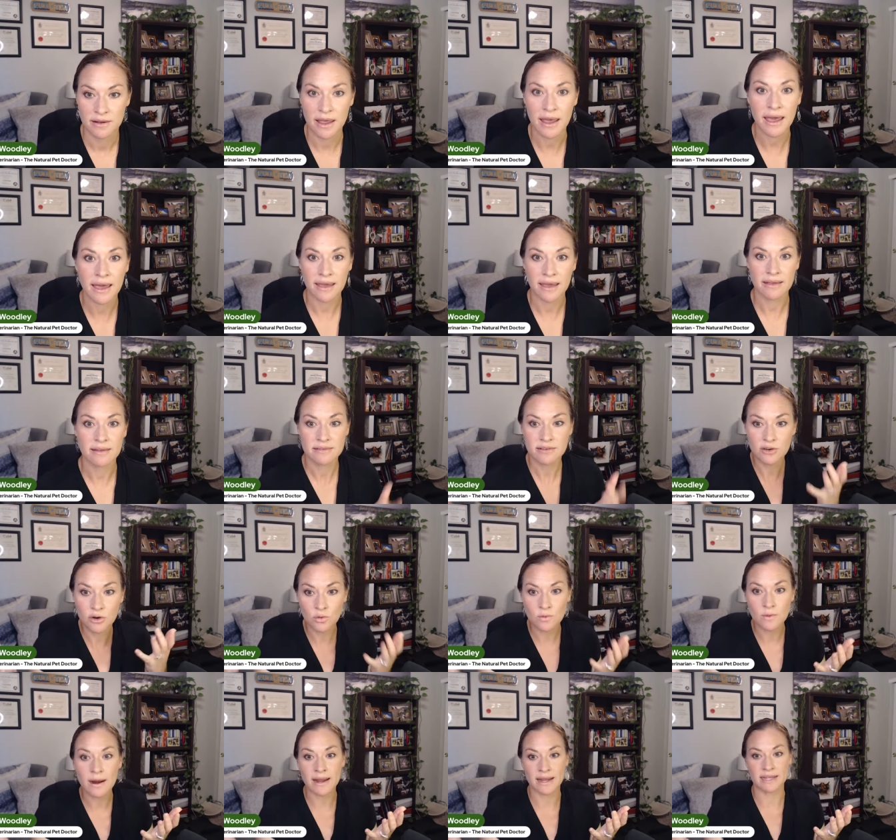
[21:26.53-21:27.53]
Okay,
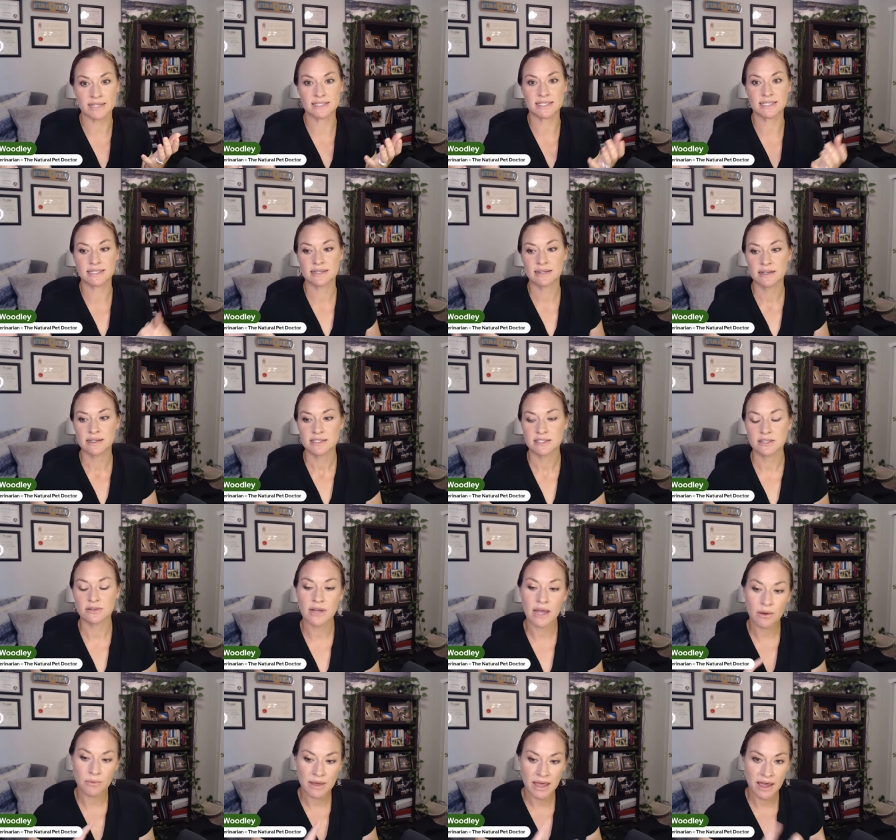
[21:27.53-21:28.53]
great. So
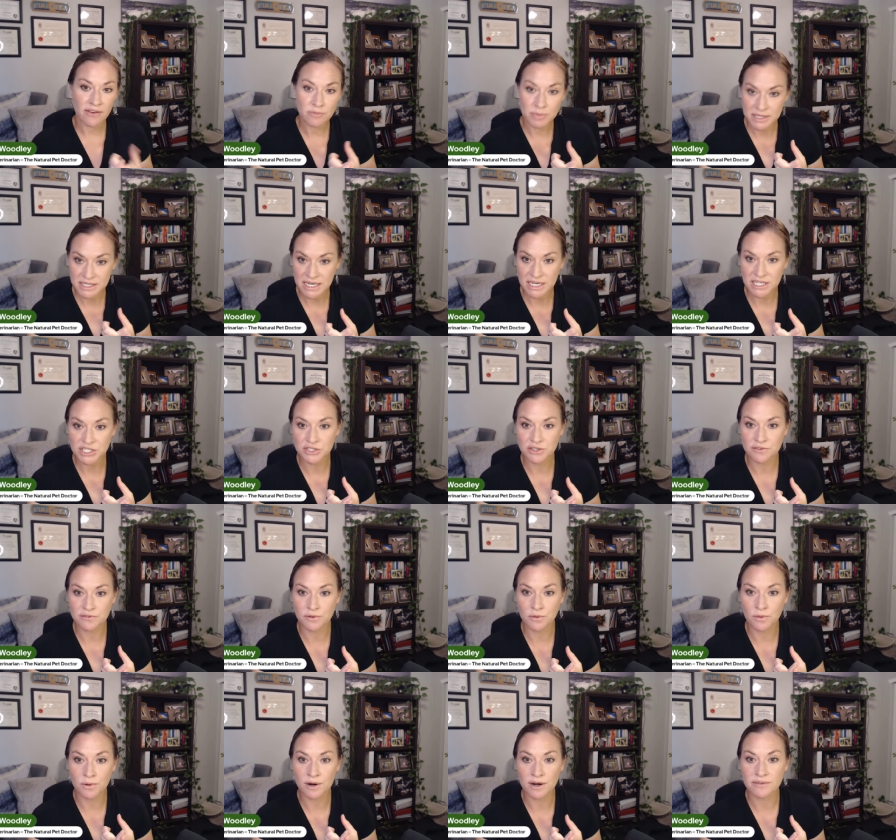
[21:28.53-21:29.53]
now we have potential
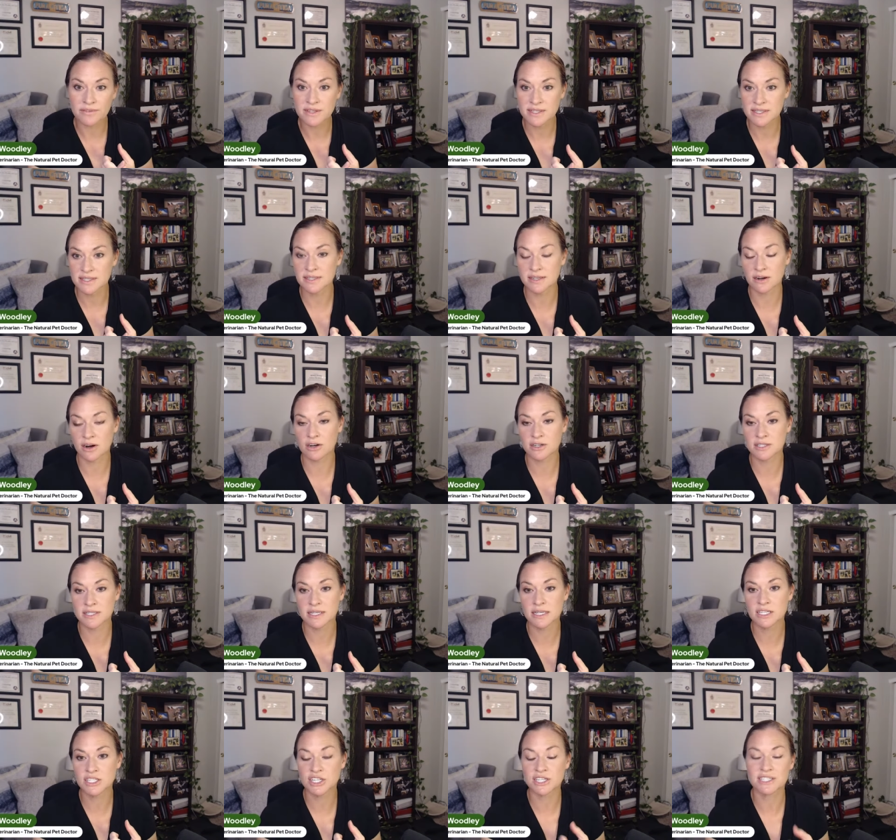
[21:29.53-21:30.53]
for this is a
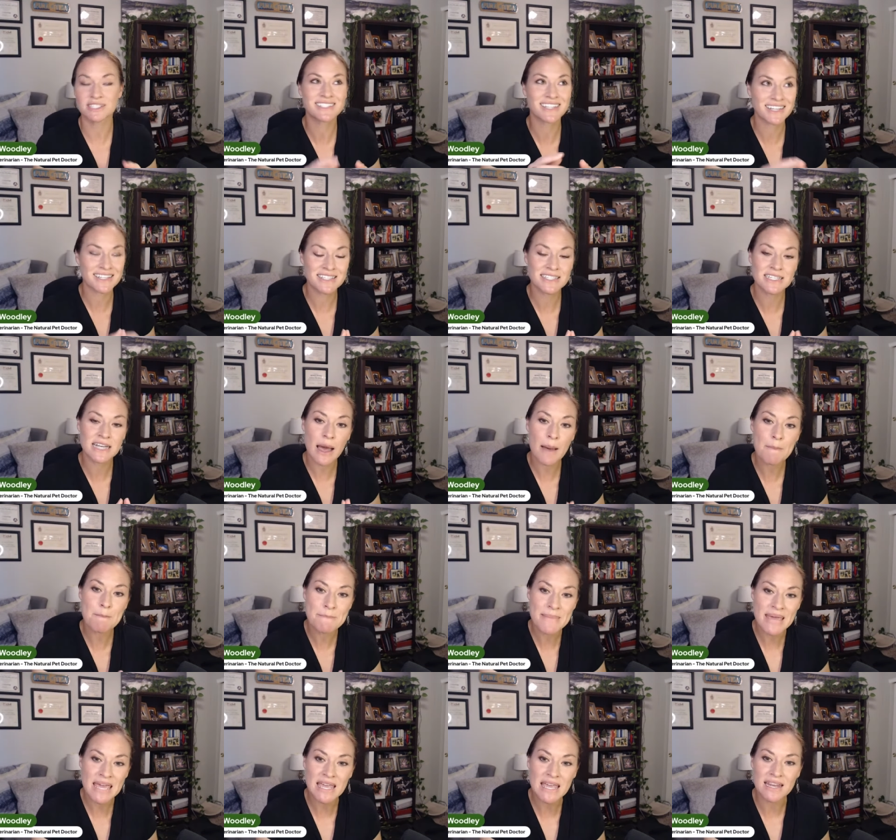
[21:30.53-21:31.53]
carcinogen. Does not
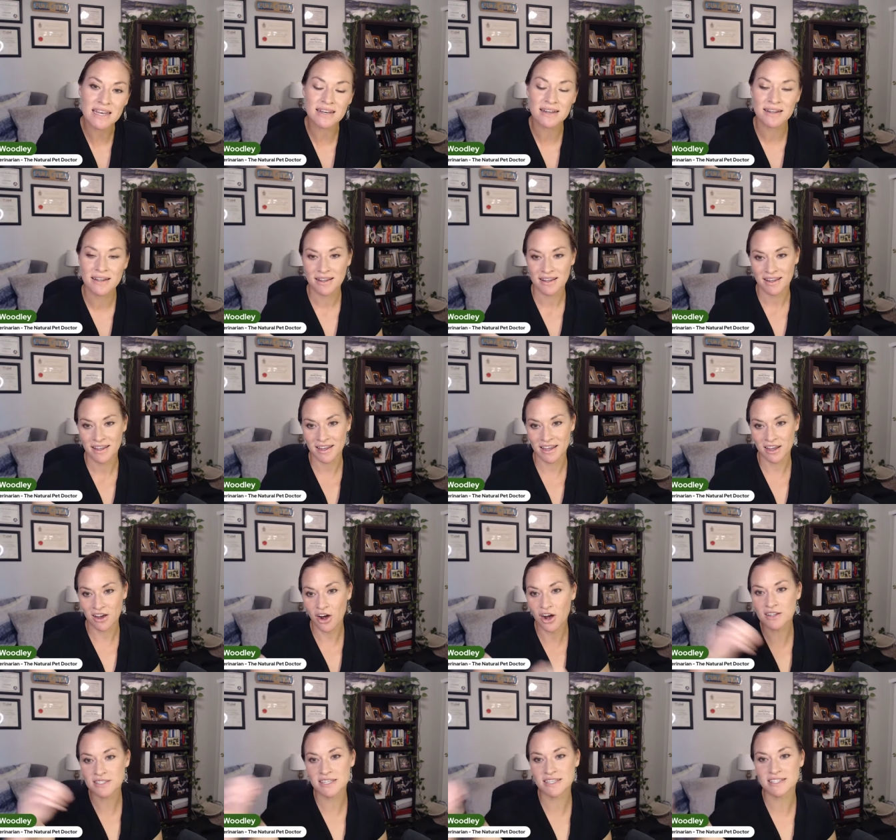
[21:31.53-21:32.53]
mean it
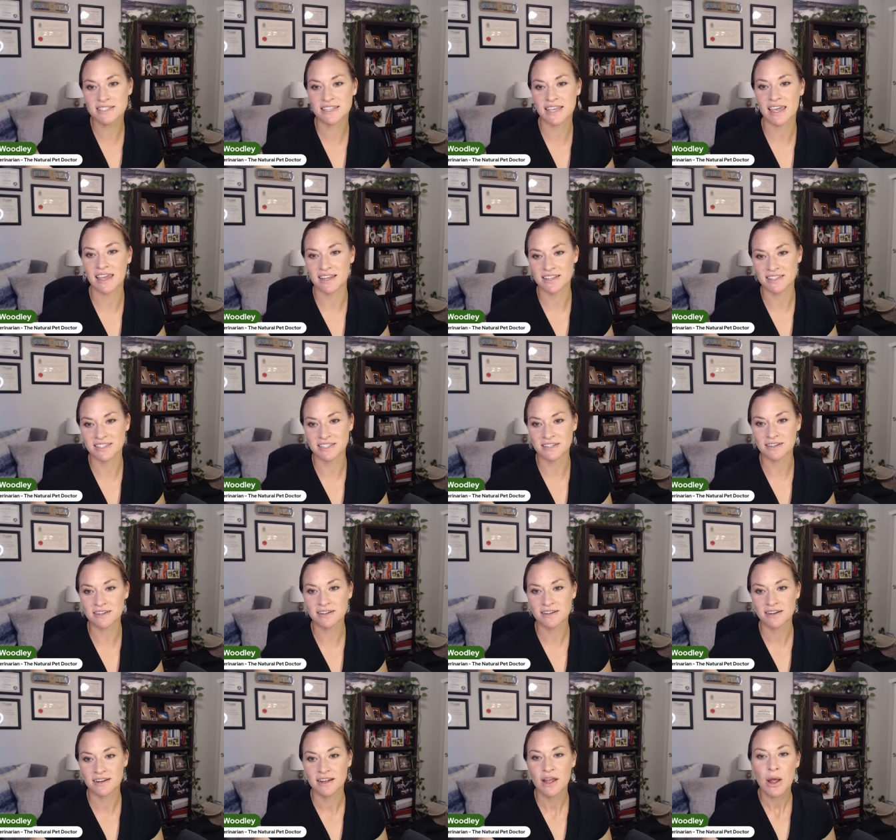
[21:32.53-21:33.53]
causes
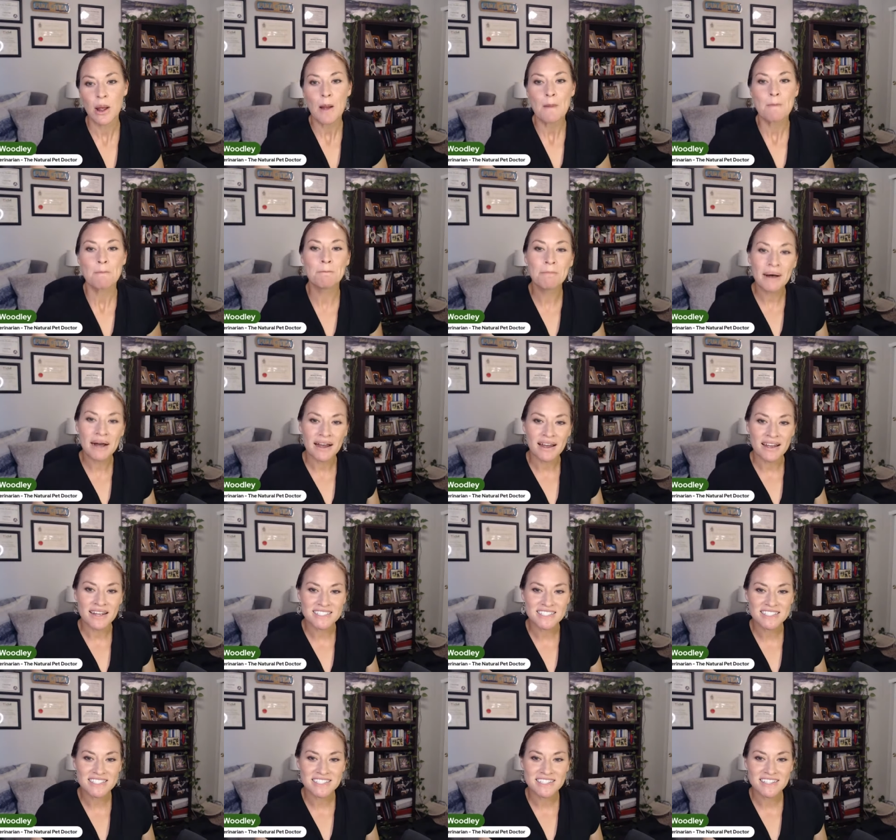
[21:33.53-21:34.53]
cancer,
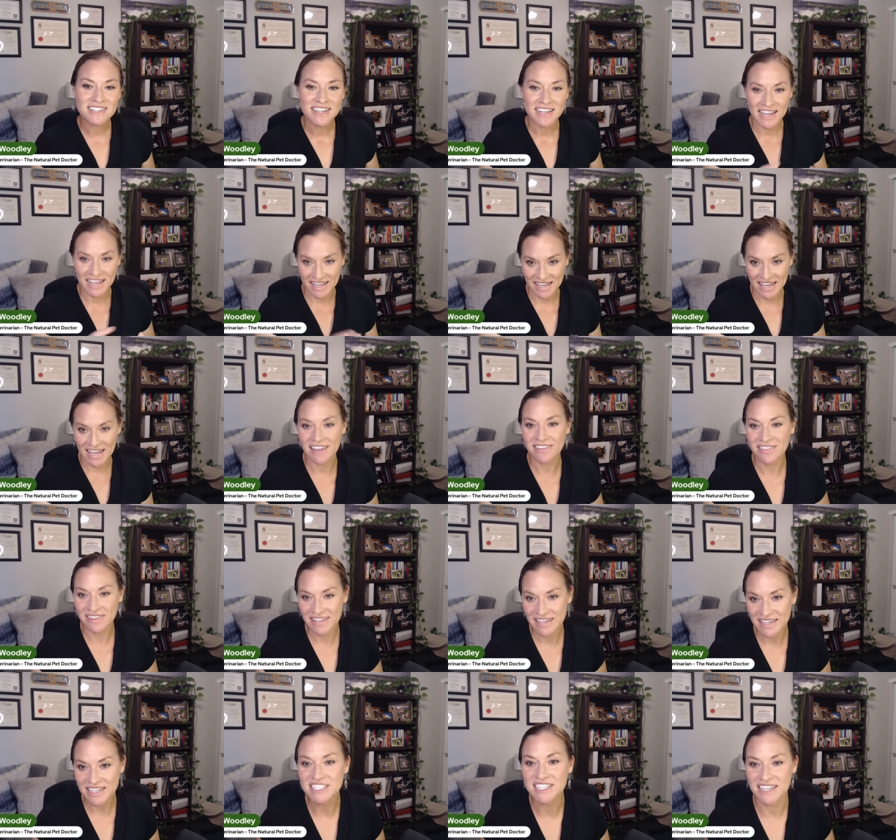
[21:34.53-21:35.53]
but it can
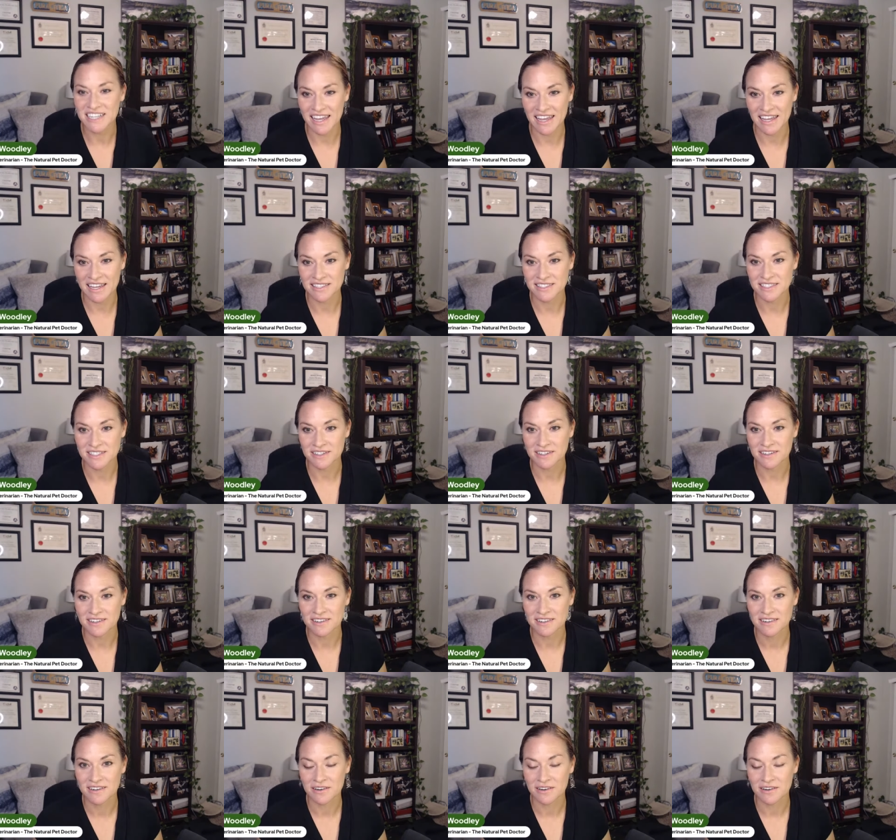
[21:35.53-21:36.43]
lead to cancer.